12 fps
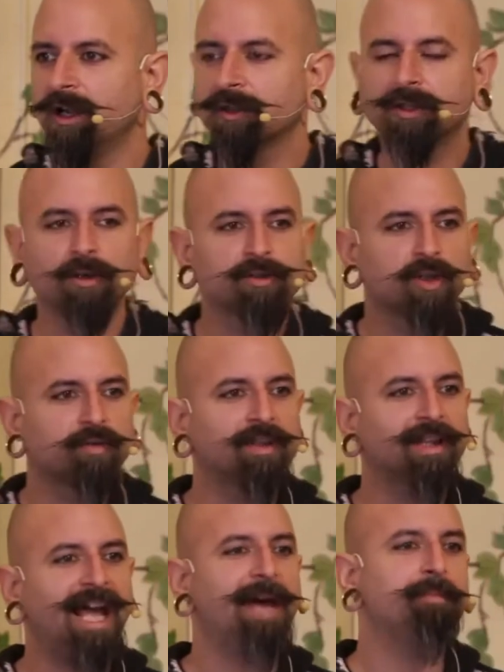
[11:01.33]
Those
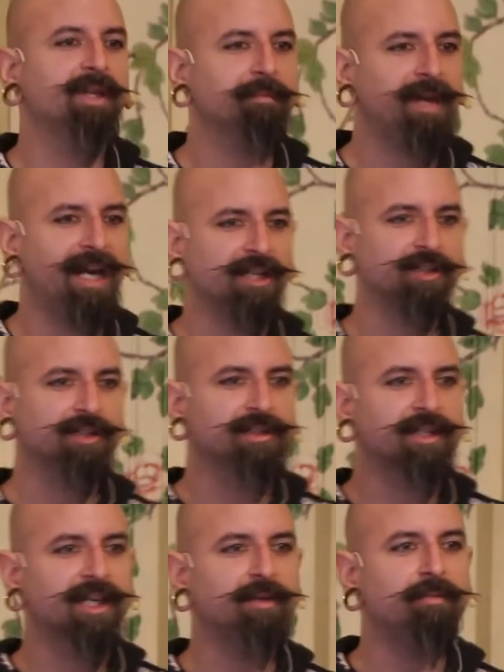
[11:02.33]
overlapping
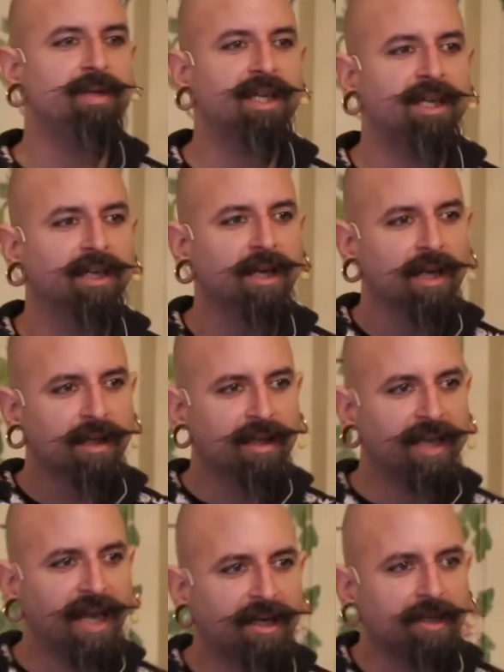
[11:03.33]
passions can be
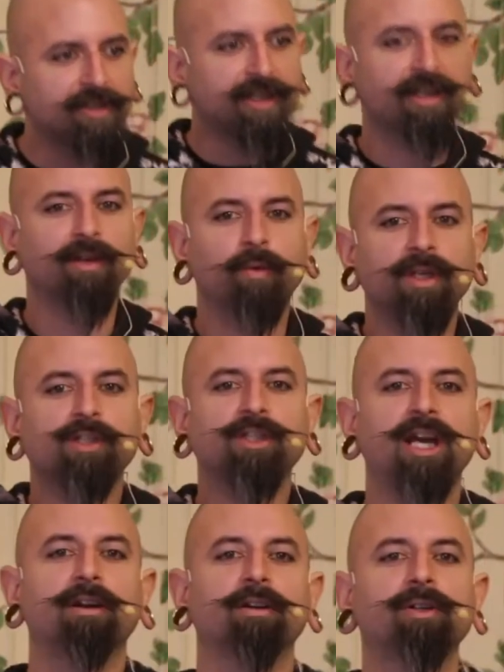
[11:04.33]
the energy that we
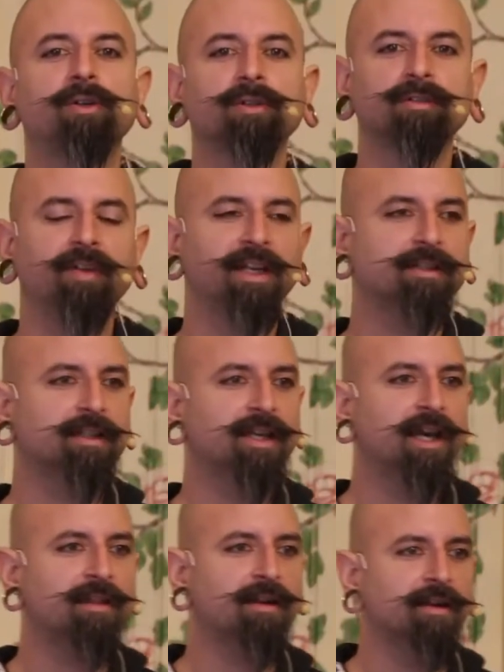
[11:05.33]
share and cultivate
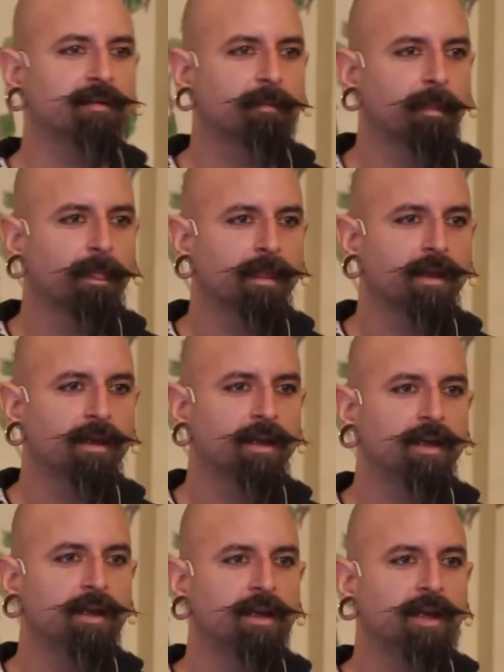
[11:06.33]
together.
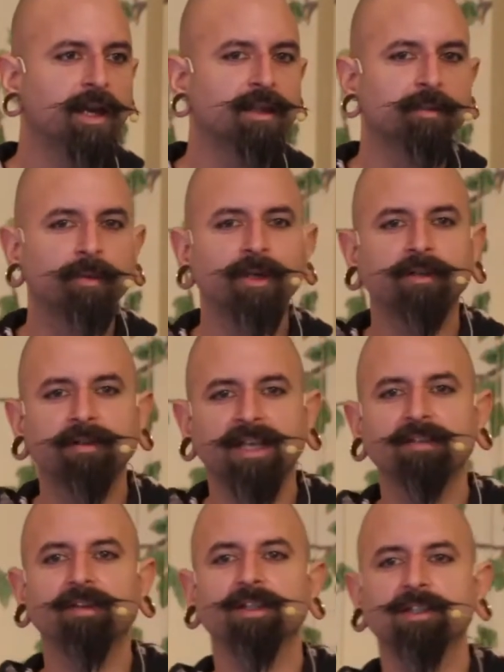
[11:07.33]
In the book
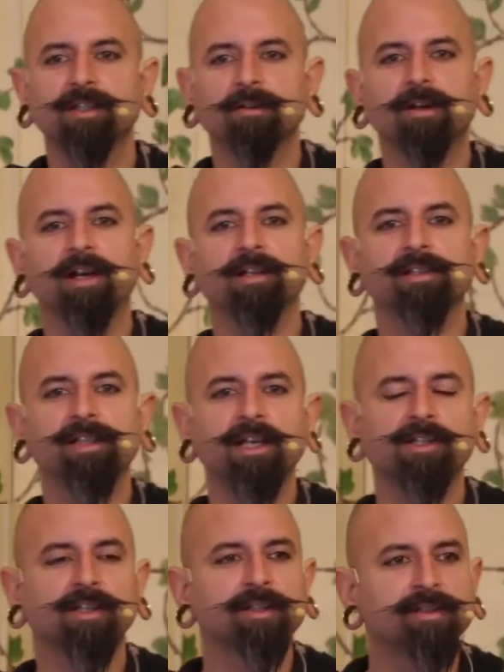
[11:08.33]
Reinventing
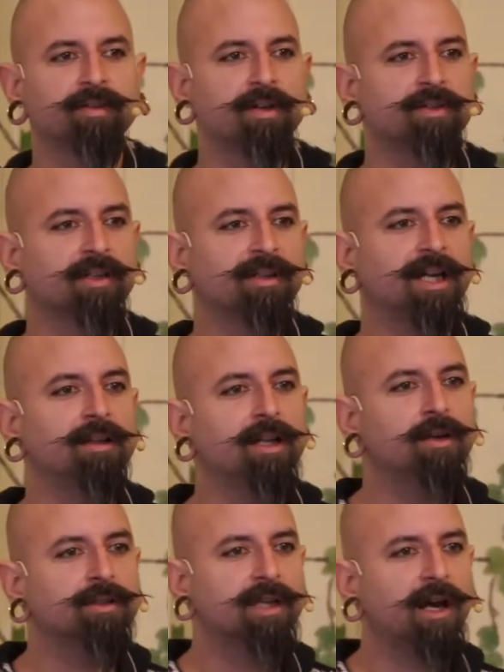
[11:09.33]
Organizations, Frederick
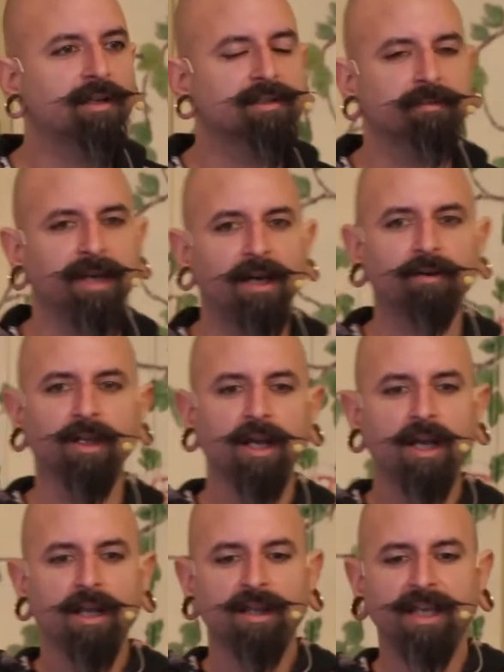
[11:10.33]
Laloux talks about
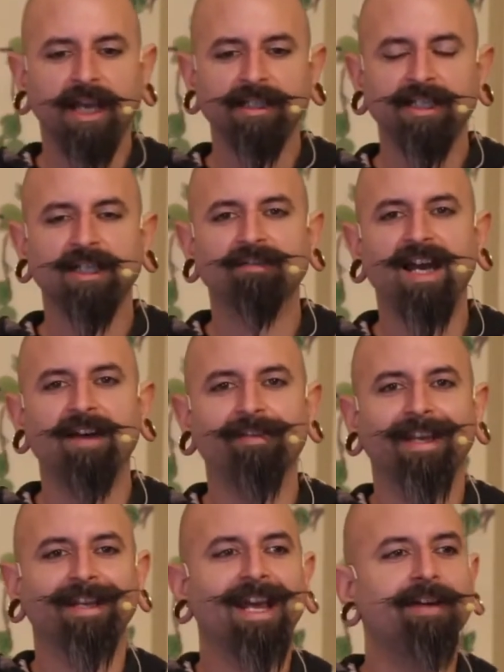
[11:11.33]
the idea of
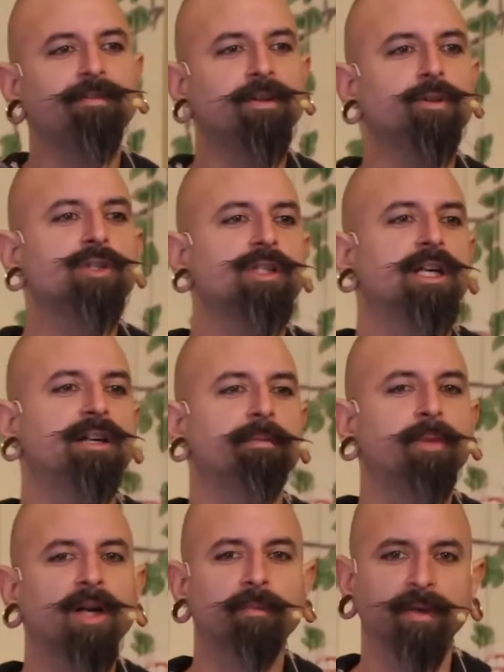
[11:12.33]
having an evolutionary
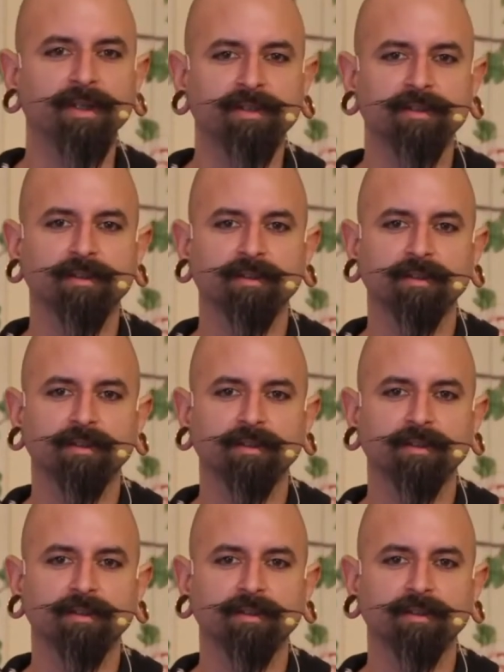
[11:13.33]
purpose.